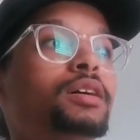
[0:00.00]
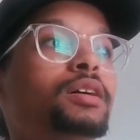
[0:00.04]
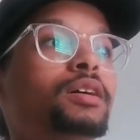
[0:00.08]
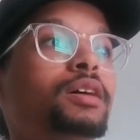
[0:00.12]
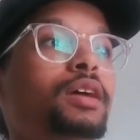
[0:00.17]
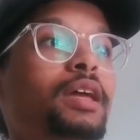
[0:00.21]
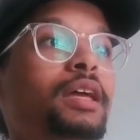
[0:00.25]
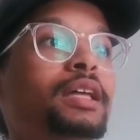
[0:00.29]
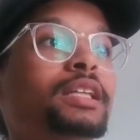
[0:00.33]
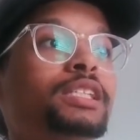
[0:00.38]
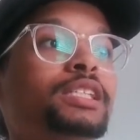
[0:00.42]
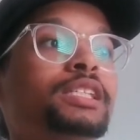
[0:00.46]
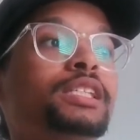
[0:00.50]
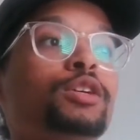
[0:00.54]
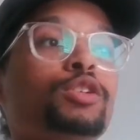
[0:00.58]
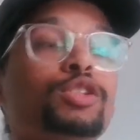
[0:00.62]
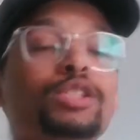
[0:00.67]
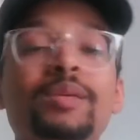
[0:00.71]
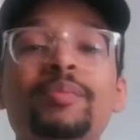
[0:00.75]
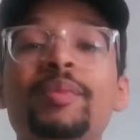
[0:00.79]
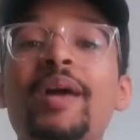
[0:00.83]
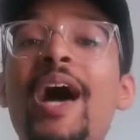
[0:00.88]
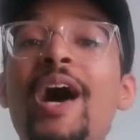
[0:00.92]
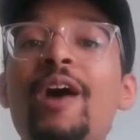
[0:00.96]
instill
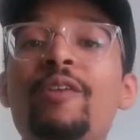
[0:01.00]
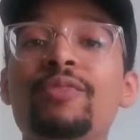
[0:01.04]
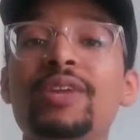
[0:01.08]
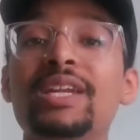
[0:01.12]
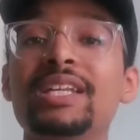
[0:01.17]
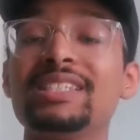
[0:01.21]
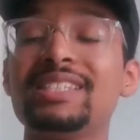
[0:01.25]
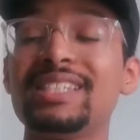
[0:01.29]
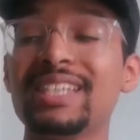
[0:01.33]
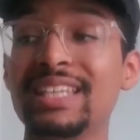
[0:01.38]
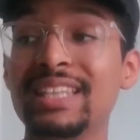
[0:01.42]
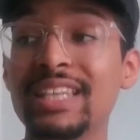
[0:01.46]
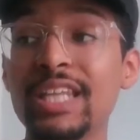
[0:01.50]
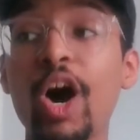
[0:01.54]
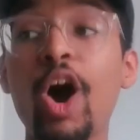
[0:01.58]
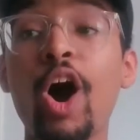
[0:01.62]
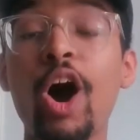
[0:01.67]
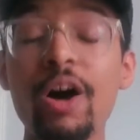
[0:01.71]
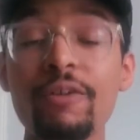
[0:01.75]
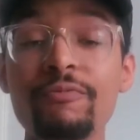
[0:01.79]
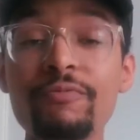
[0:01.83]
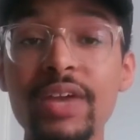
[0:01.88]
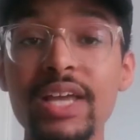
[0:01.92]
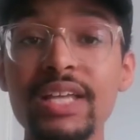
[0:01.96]
some confidence in the
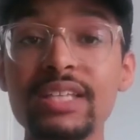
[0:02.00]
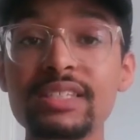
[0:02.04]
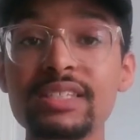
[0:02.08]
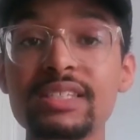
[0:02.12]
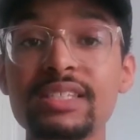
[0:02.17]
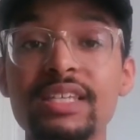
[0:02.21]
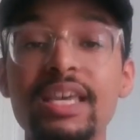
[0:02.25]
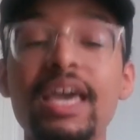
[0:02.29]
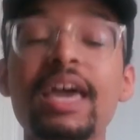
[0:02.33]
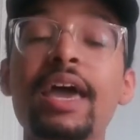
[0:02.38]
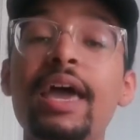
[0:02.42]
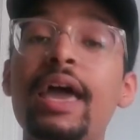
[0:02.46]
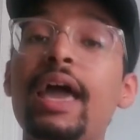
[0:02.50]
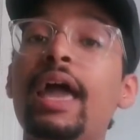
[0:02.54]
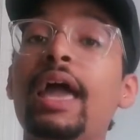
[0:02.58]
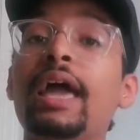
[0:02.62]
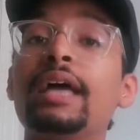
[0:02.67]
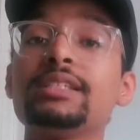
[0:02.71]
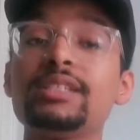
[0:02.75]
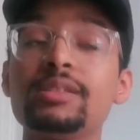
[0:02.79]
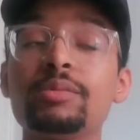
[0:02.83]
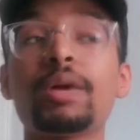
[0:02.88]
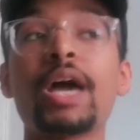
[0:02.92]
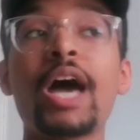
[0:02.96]
offense
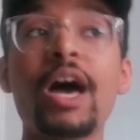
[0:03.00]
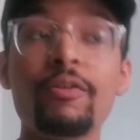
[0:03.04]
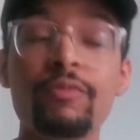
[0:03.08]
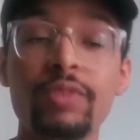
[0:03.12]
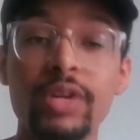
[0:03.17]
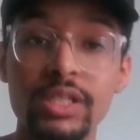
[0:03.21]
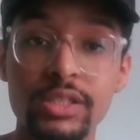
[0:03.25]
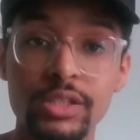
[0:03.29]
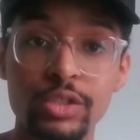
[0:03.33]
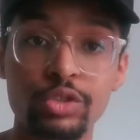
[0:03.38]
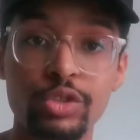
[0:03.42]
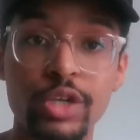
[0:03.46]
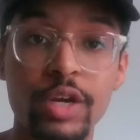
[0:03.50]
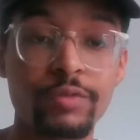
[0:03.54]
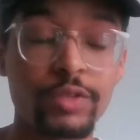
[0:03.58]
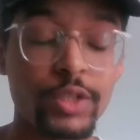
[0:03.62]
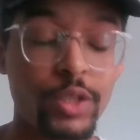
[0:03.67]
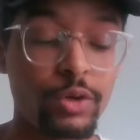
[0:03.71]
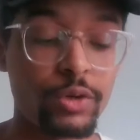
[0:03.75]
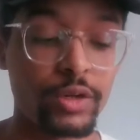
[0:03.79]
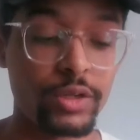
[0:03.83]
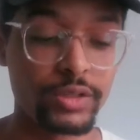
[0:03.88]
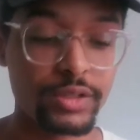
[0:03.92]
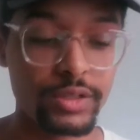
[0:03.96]
and some confidence in Trevor
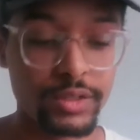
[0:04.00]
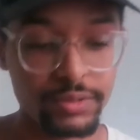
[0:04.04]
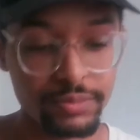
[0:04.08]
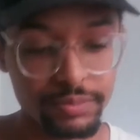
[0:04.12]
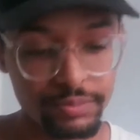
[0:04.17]
Lawrence.